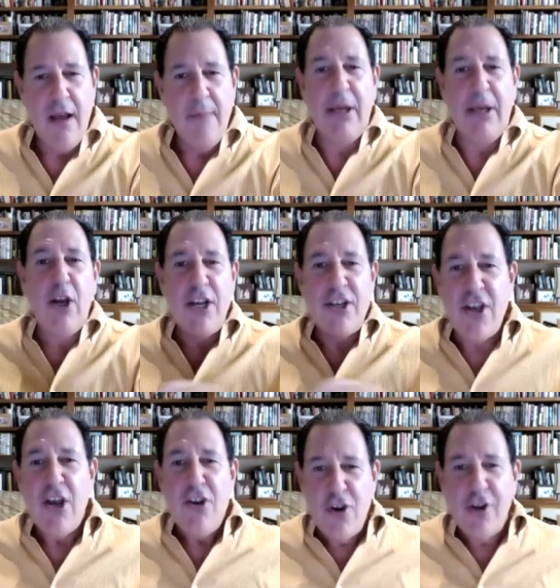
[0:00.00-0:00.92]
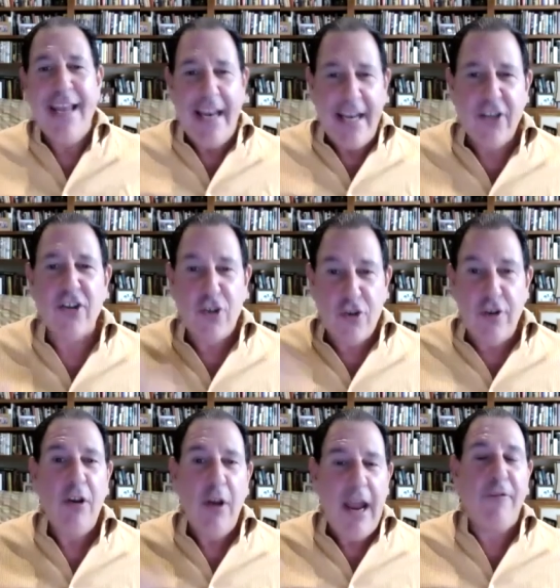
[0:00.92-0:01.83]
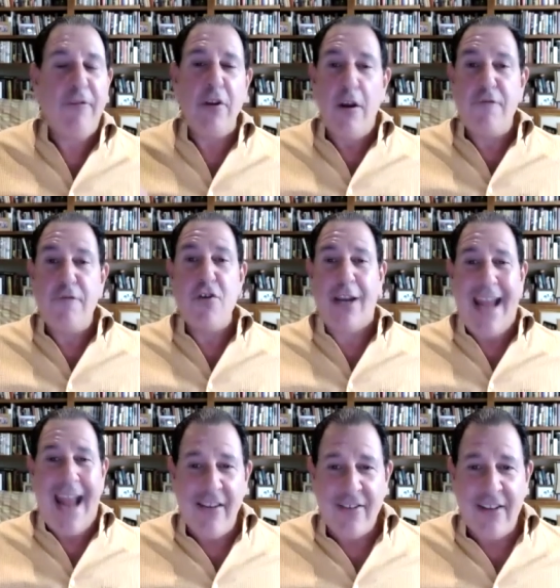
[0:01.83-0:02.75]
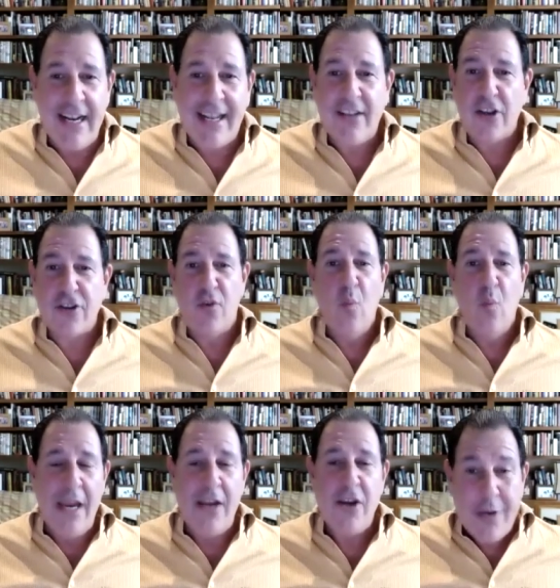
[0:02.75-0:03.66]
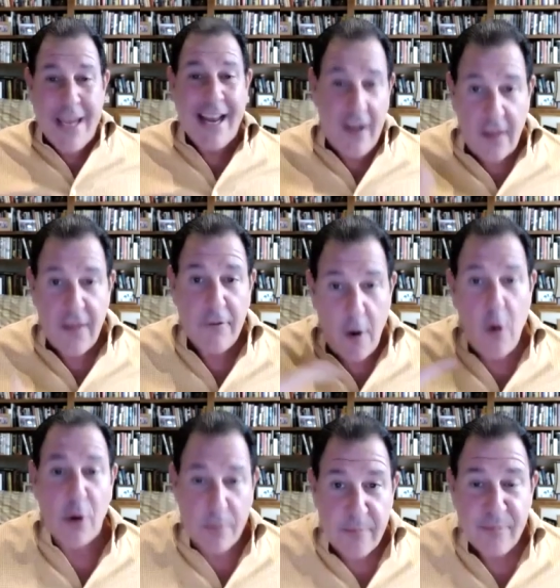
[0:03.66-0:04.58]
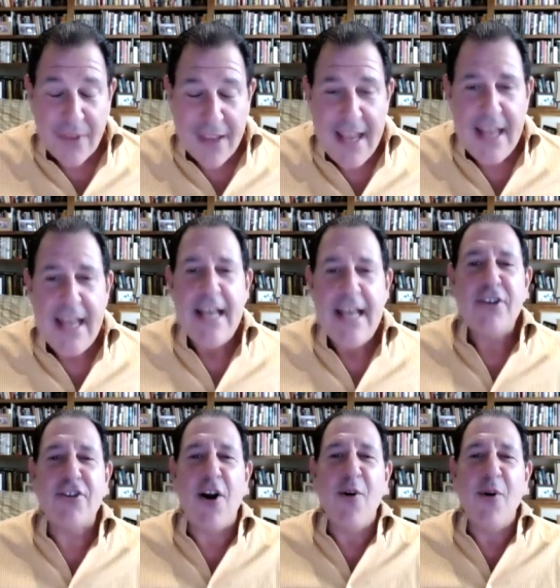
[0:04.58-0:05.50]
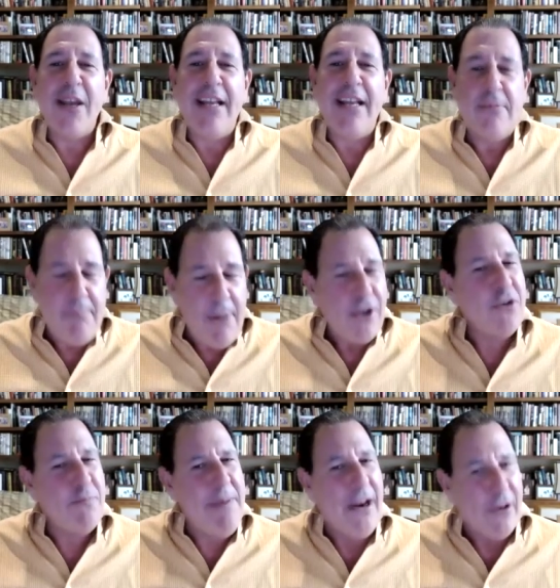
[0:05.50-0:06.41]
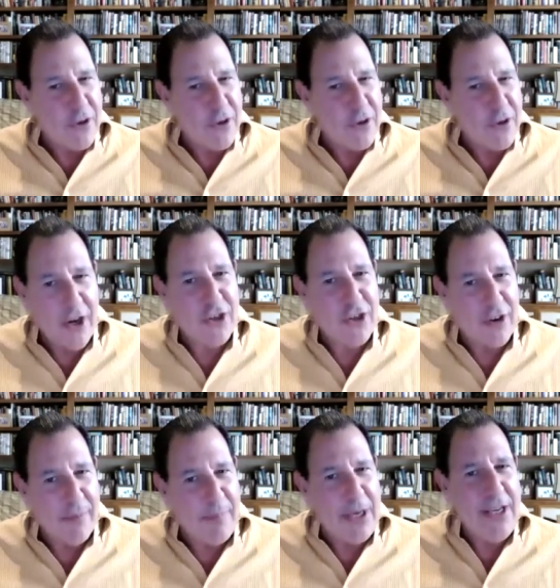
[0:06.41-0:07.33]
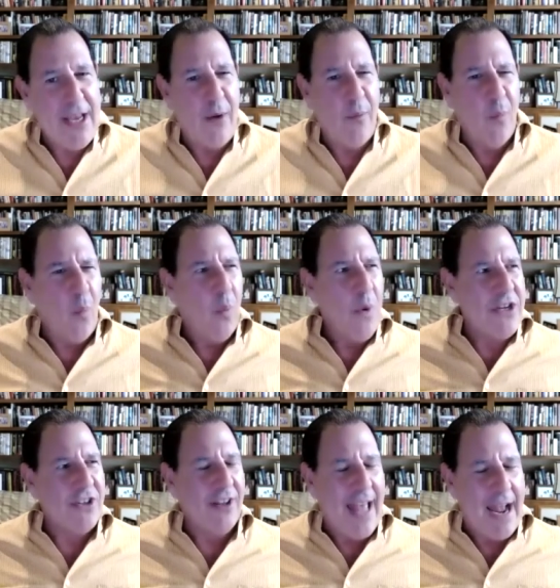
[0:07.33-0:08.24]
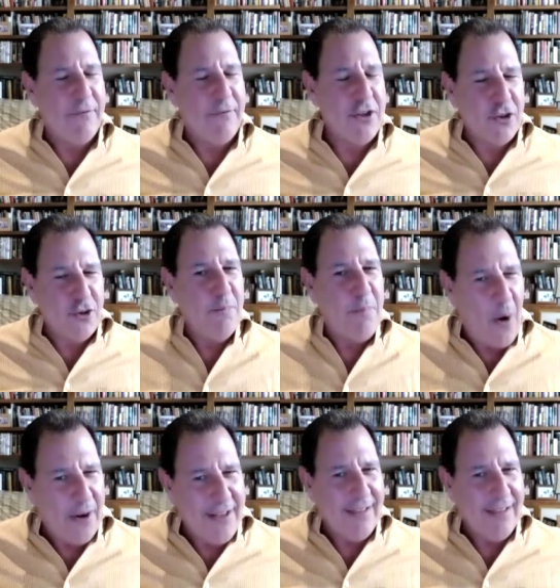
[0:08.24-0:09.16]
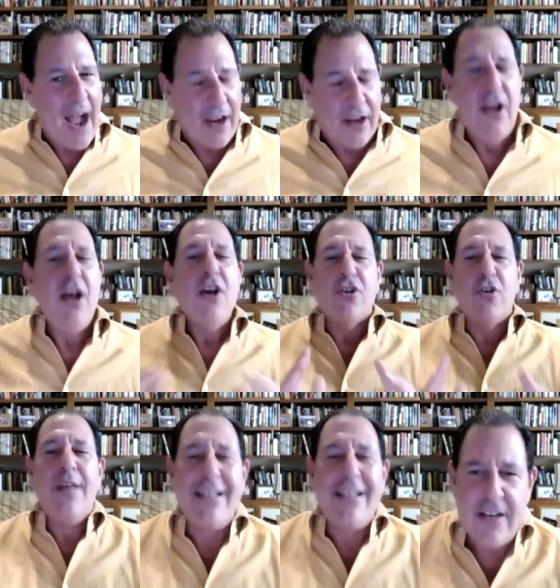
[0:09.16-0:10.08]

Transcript: because you're getting to if if your candidate doesn't win, you get another vote. So it's a much better structure, but yet we still have this two-party lock. So that's an